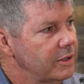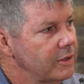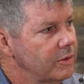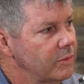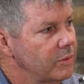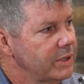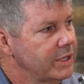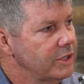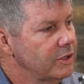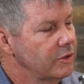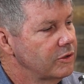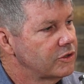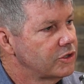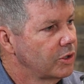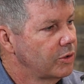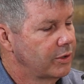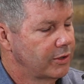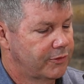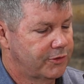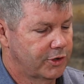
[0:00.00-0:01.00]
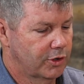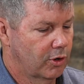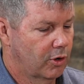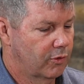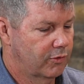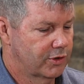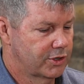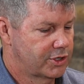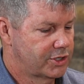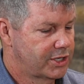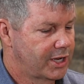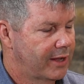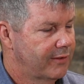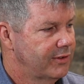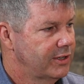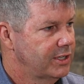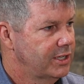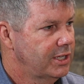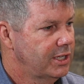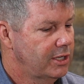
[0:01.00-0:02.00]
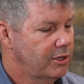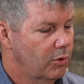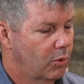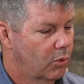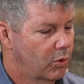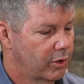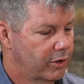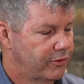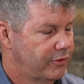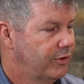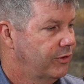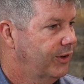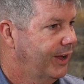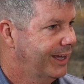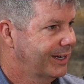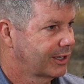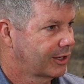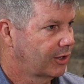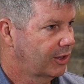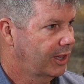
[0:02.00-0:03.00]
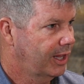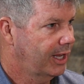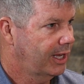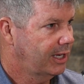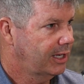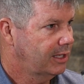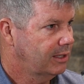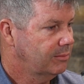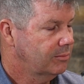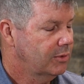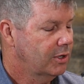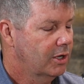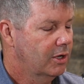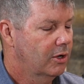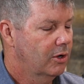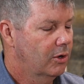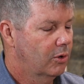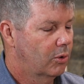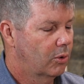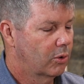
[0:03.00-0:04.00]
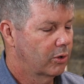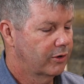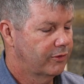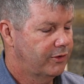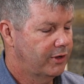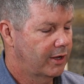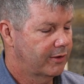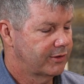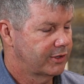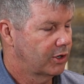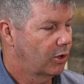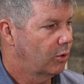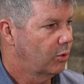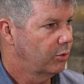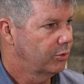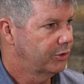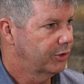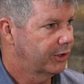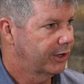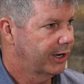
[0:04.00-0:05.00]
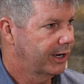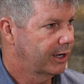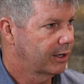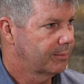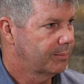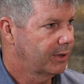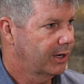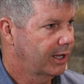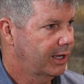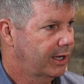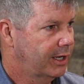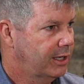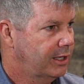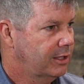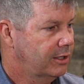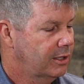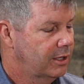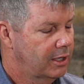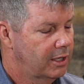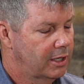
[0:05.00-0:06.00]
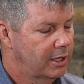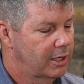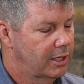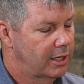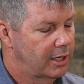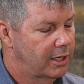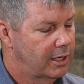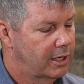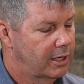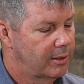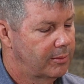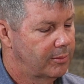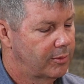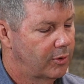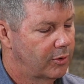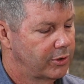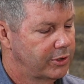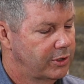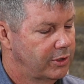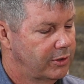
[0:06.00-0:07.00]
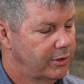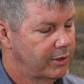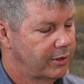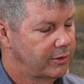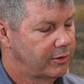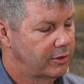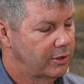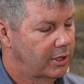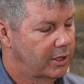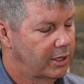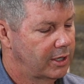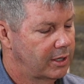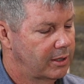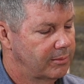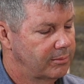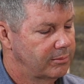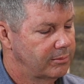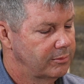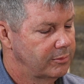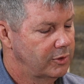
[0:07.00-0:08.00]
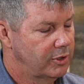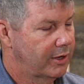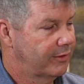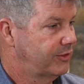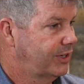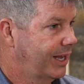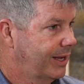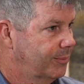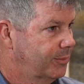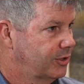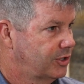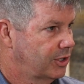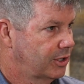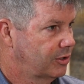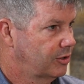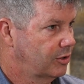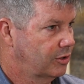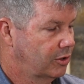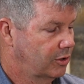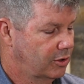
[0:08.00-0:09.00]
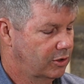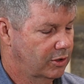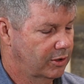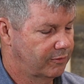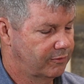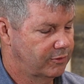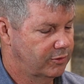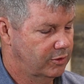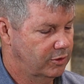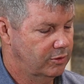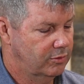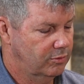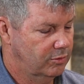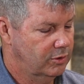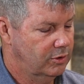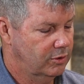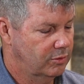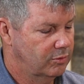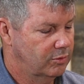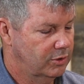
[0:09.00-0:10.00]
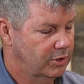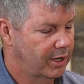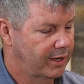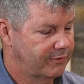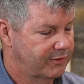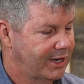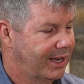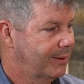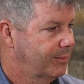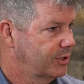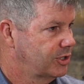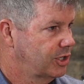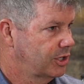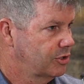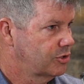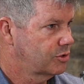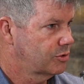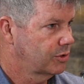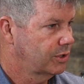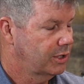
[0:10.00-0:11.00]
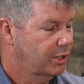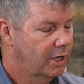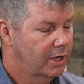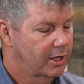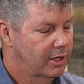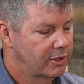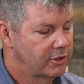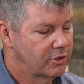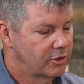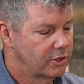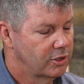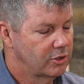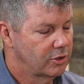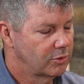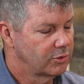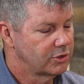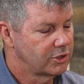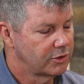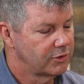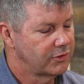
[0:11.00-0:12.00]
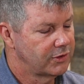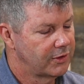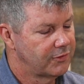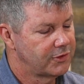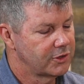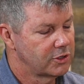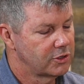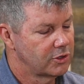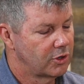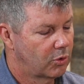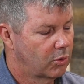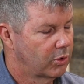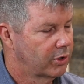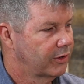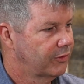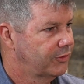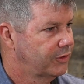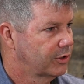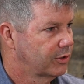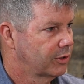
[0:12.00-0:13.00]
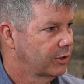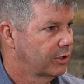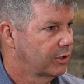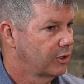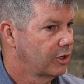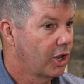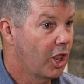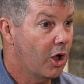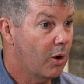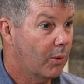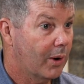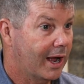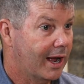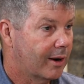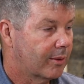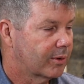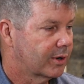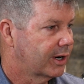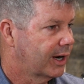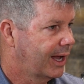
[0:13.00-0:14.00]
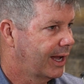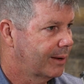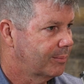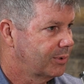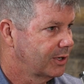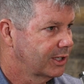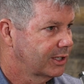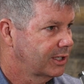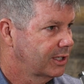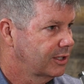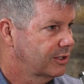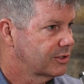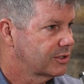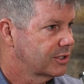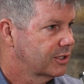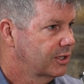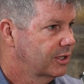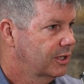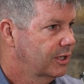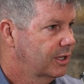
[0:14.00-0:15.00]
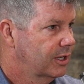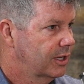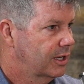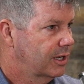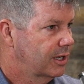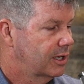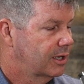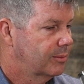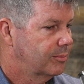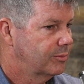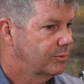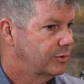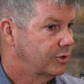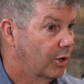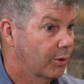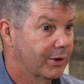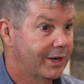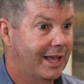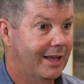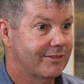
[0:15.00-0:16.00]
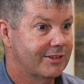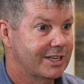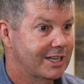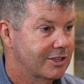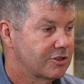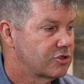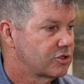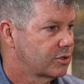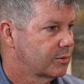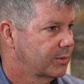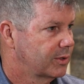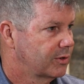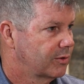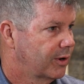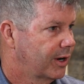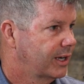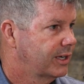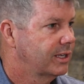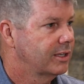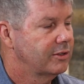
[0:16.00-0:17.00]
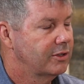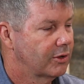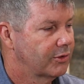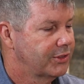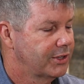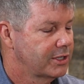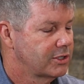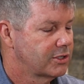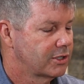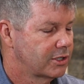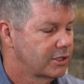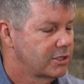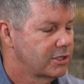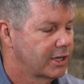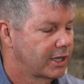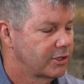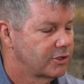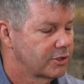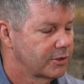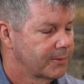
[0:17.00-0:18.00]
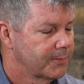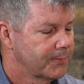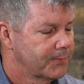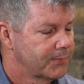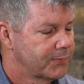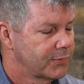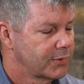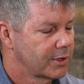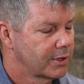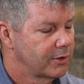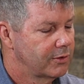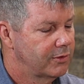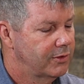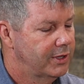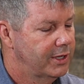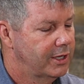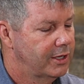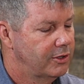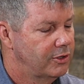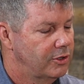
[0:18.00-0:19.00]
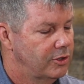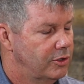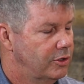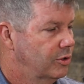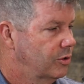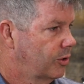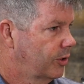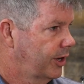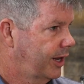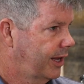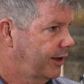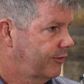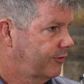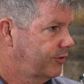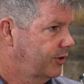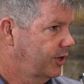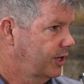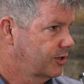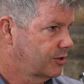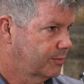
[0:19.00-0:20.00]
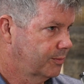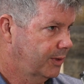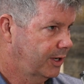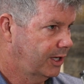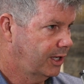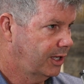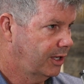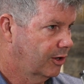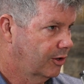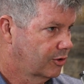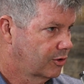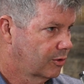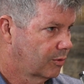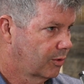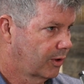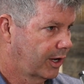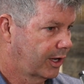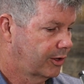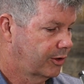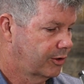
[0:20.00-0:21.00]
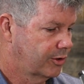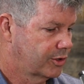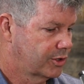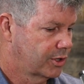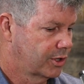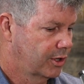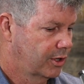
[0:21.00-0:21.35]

if you're over 70, or if you've had a claim, or if you have an older airplane, or you have damage, you have damage history, if you're a low hour applicant, don't have an instrument rating, things of this nature, then you don't have as many underwriters